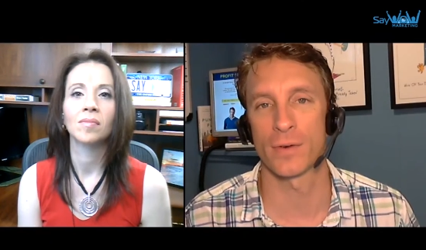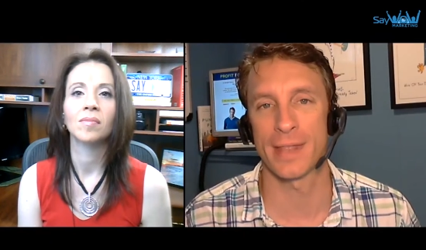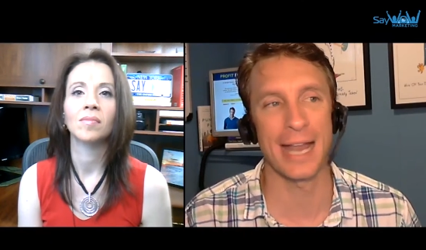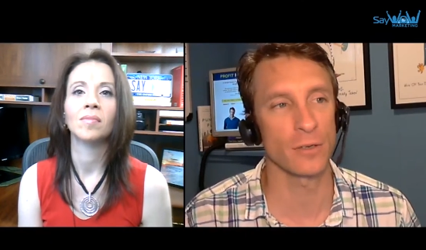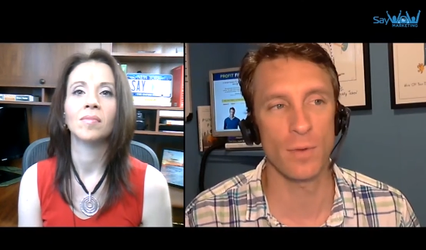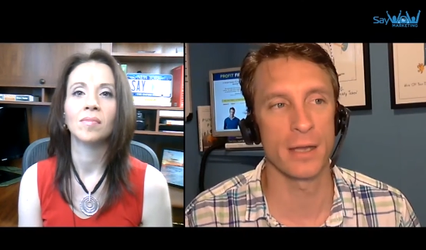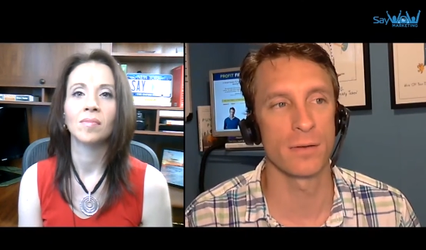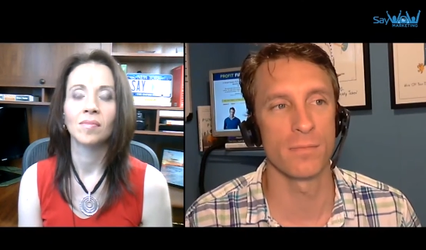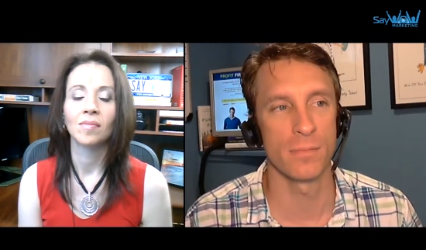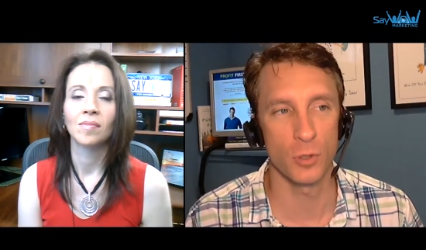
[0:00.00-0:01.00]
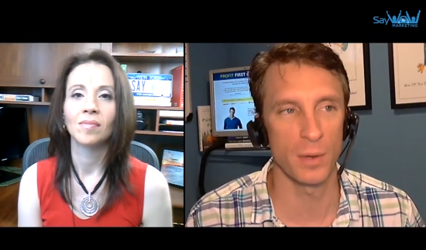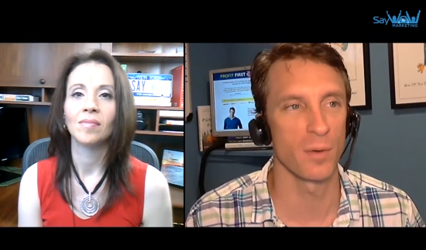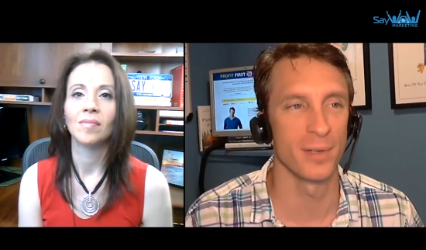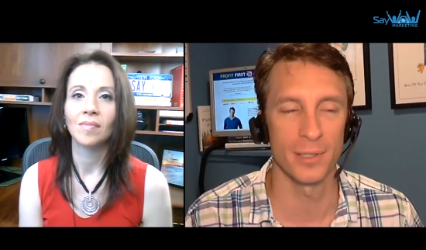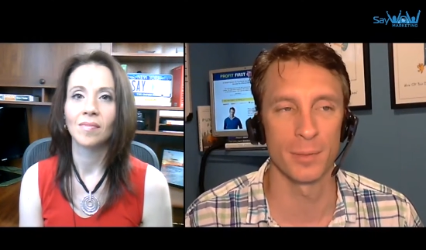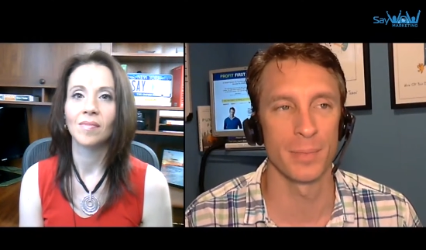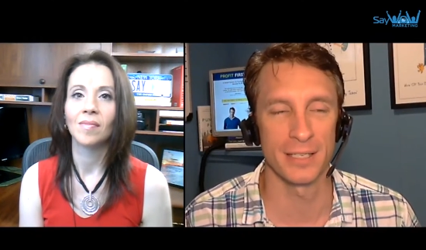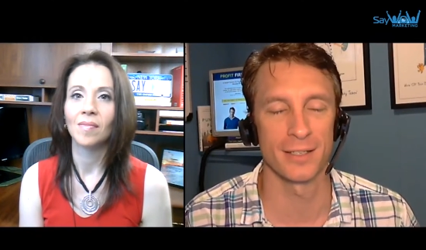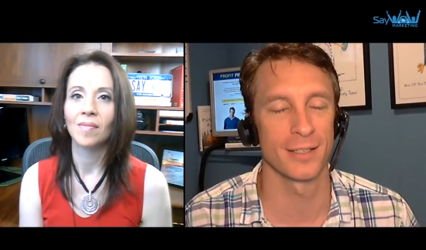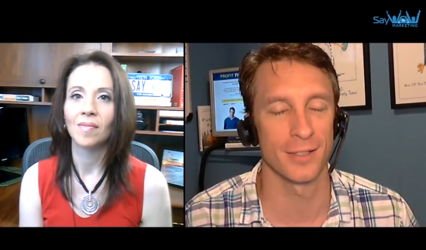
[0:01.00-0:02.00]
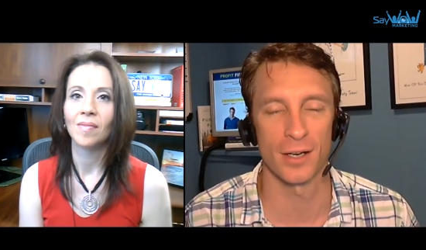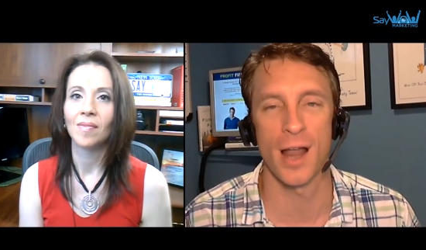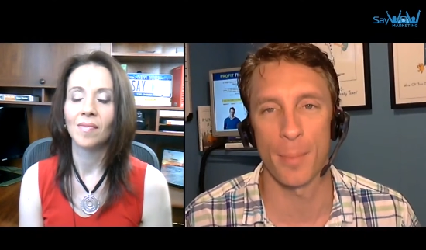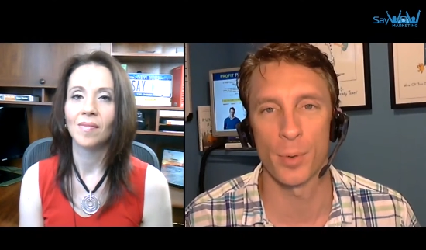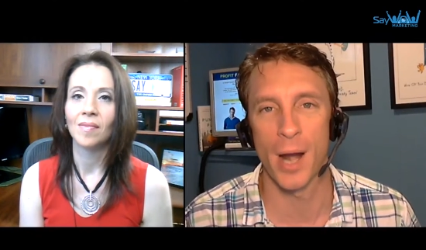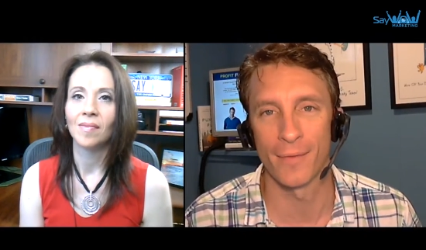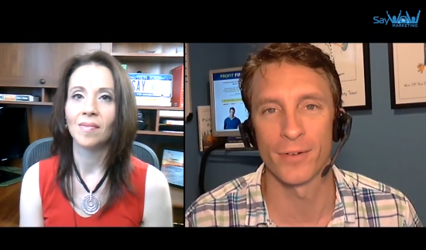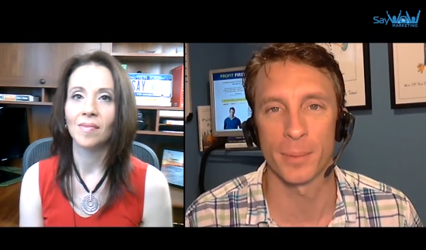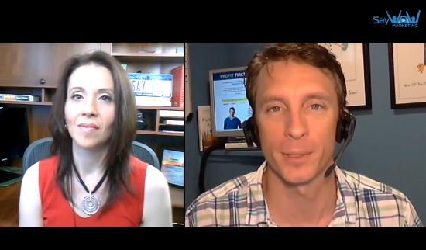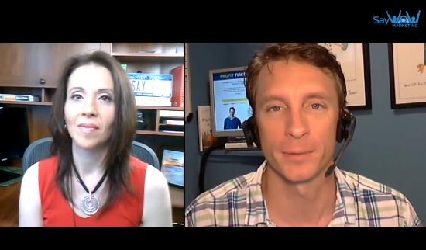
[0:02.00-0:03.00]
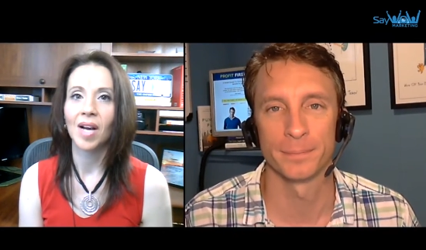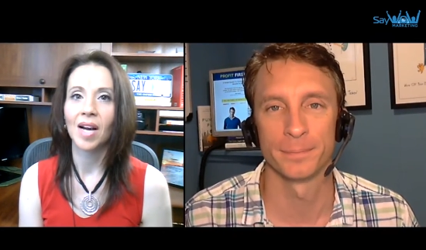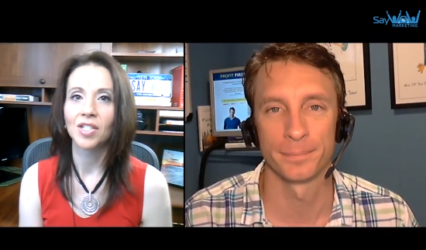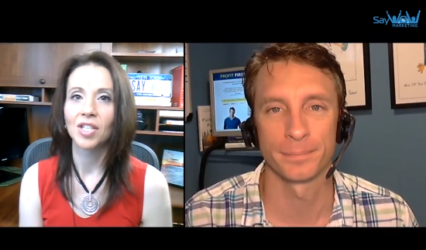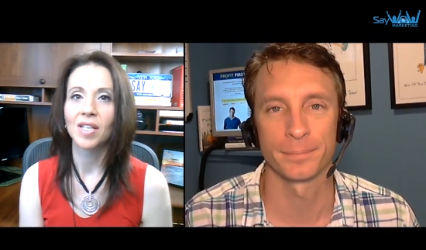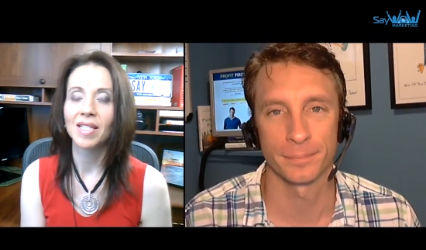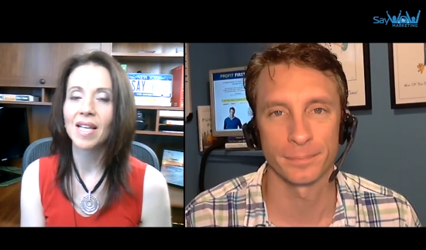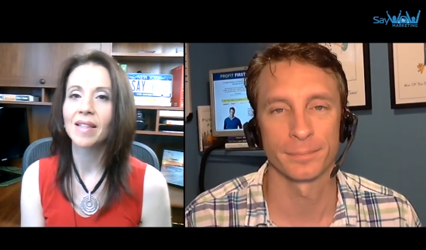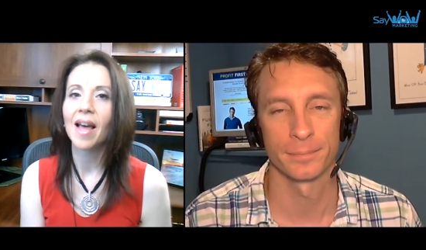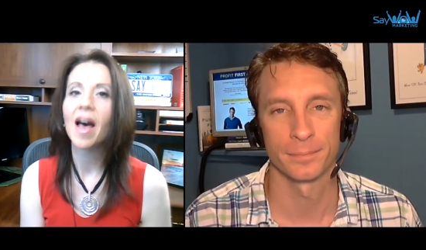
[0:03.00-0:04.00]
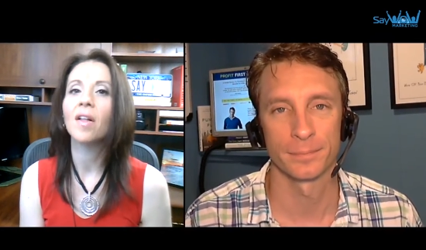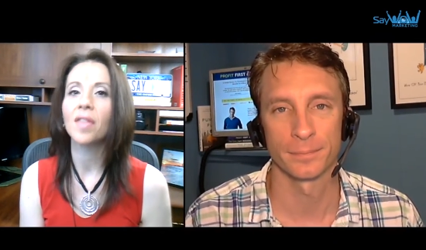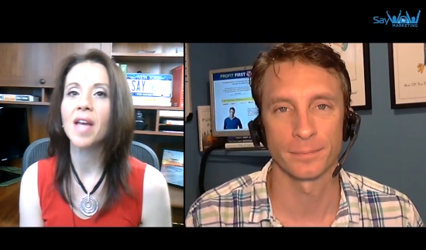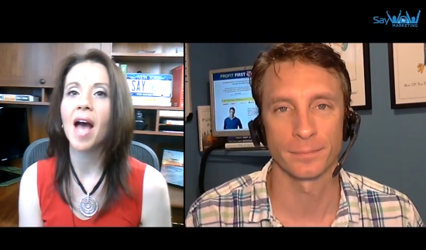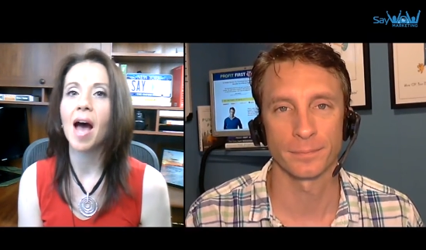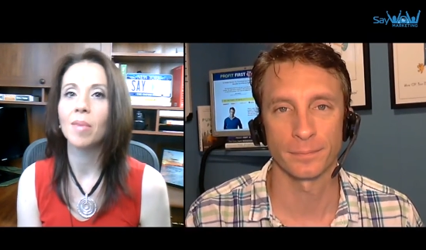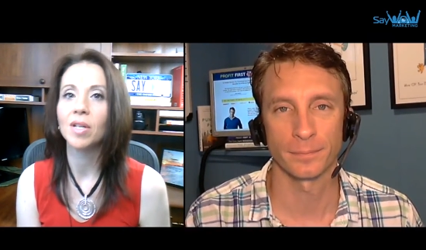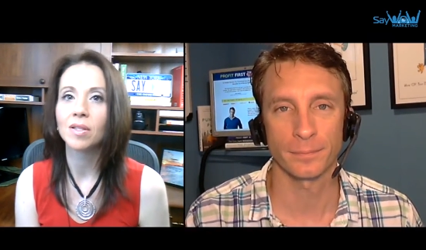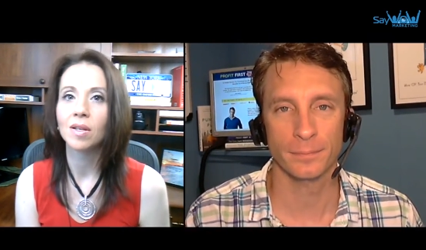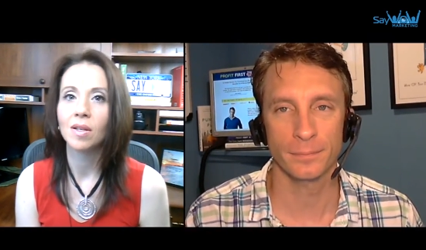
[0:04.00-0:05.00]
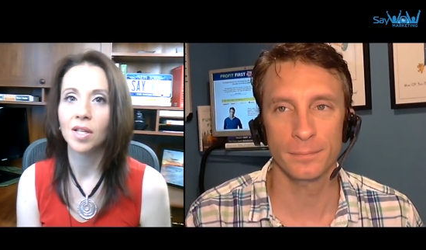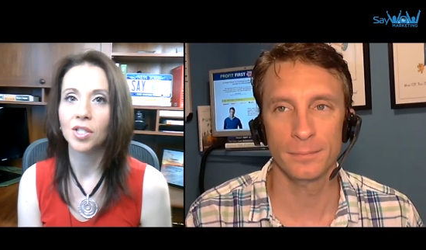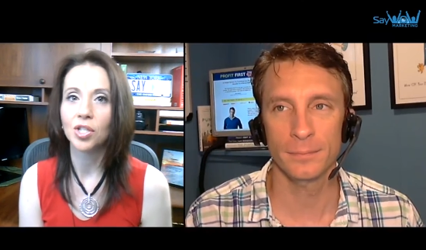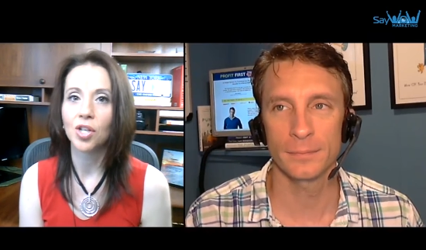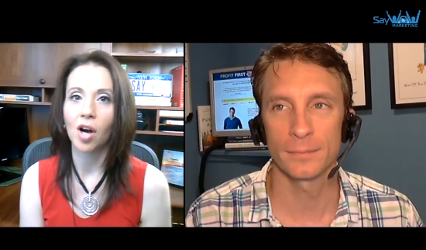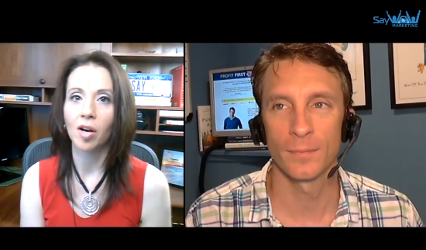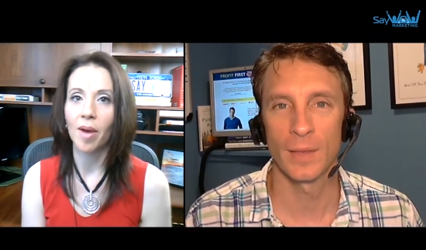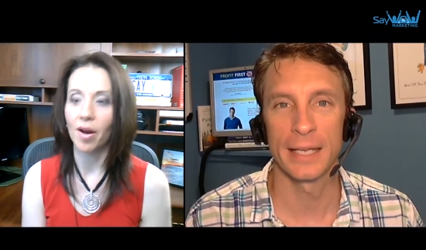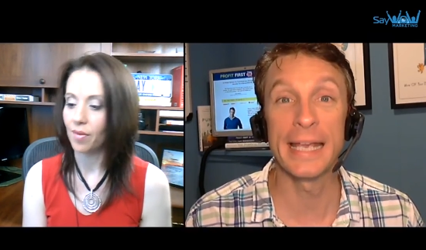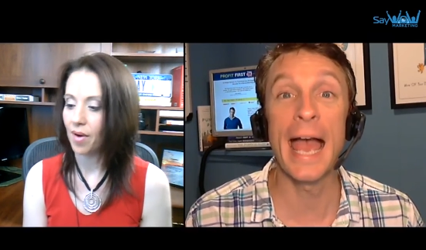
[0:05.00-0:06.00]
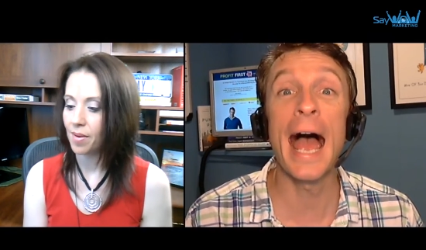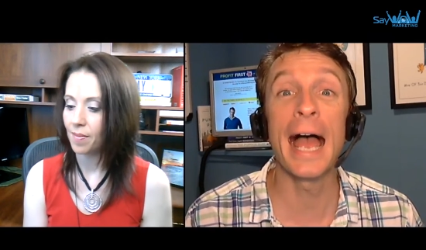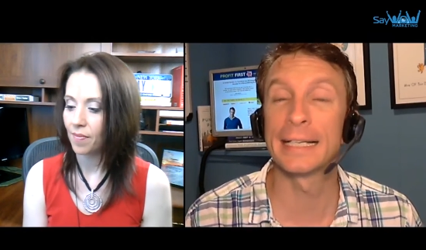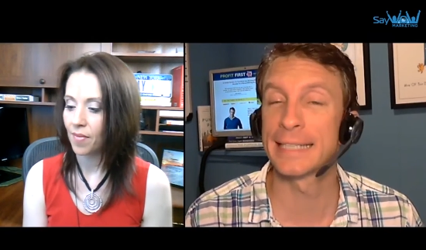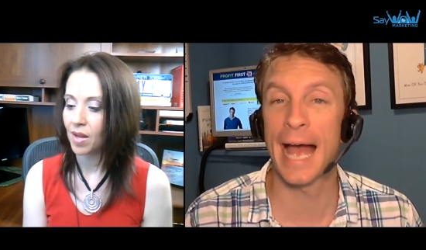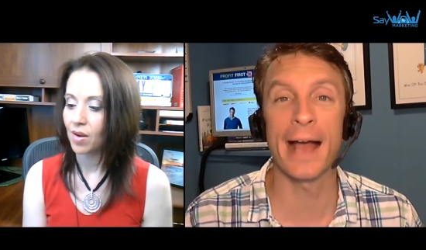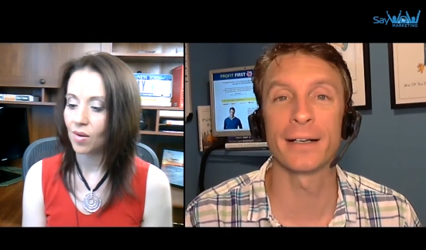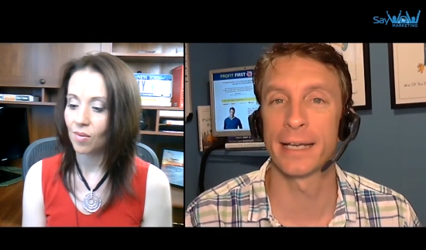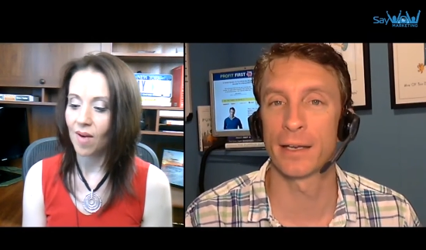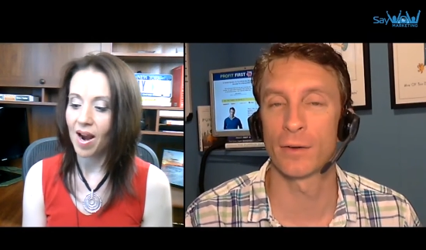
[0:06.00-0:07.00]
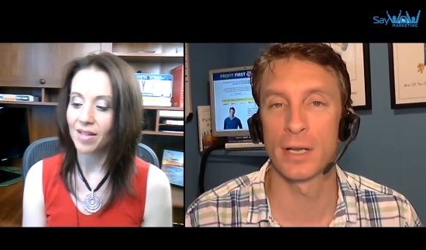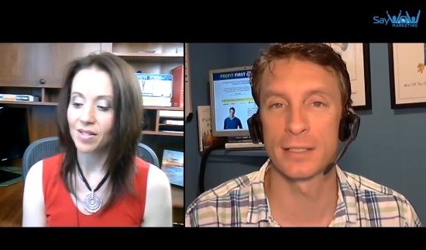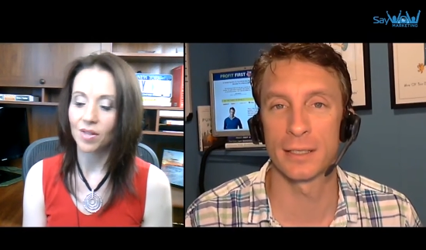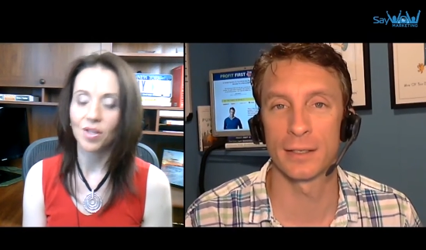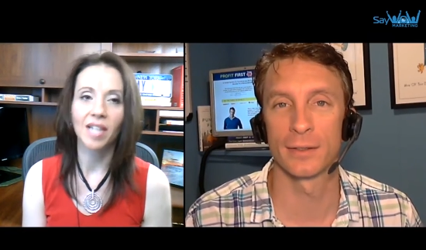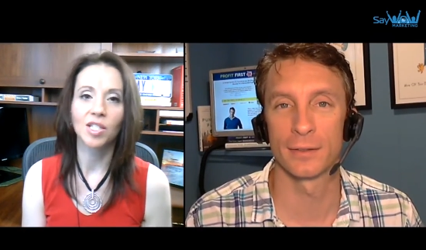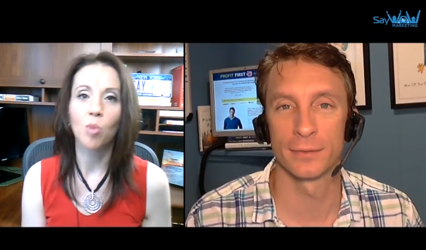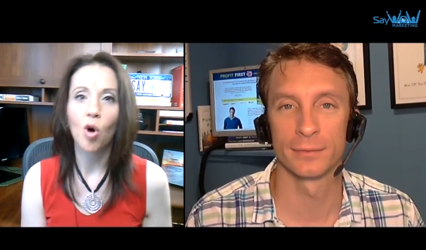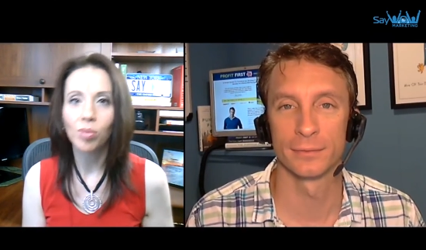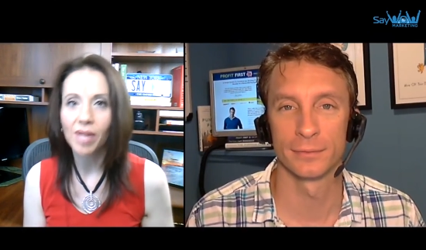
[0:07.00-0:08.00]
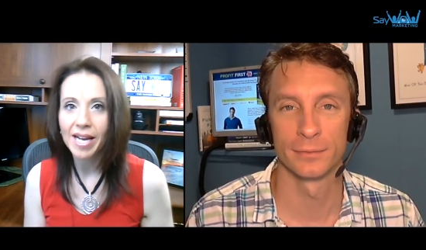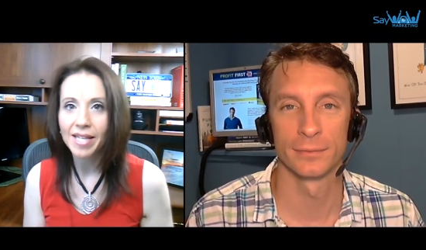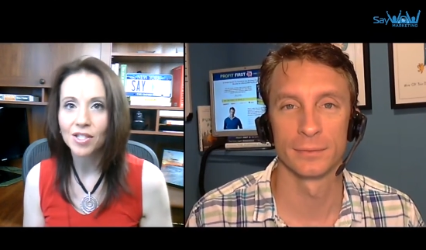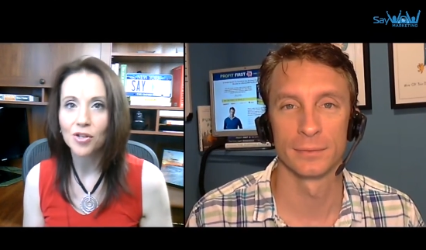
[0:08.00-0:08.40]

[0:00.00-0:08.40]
Speaker 1: That's why 21 million businesses are not profitable.
Speaker 2: Gotcha. That's like the healthy habits that you talk about, right? Yeah, exactly. Right. It so runs... you get small plates, your